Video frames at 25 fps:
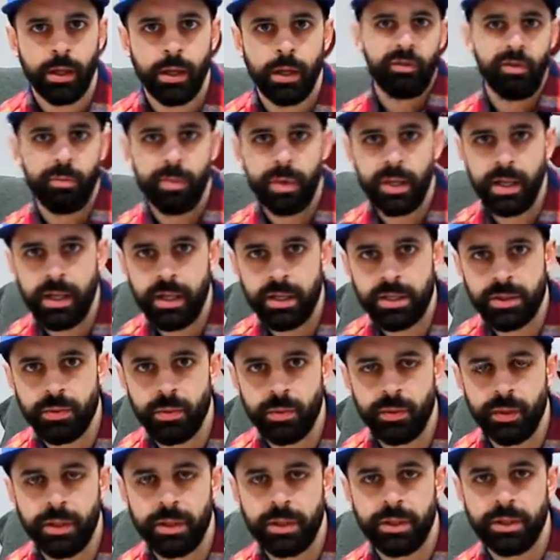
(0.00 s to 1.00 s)
for me, it's
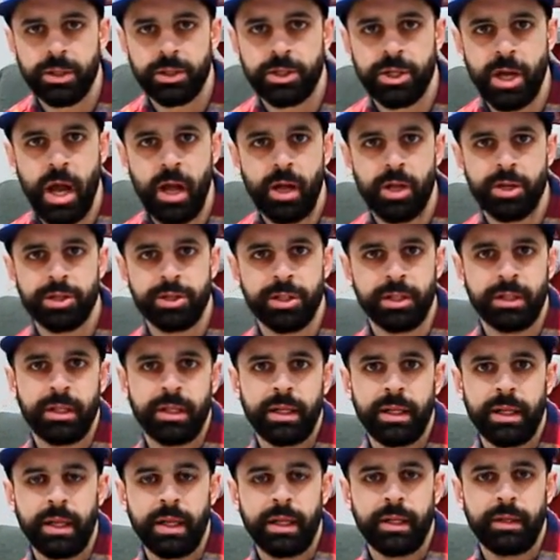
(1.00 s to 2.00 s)
really challenging
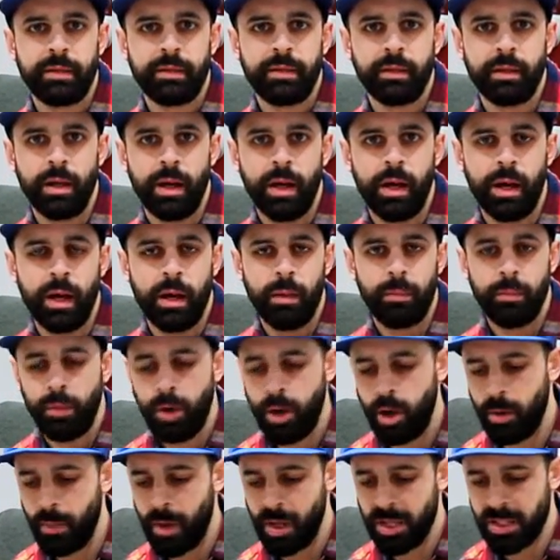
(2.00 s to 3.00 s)
to get
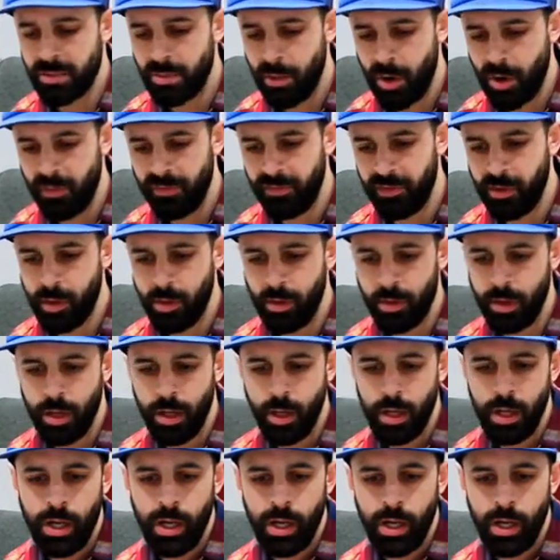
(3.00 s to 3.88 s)
on my smartphone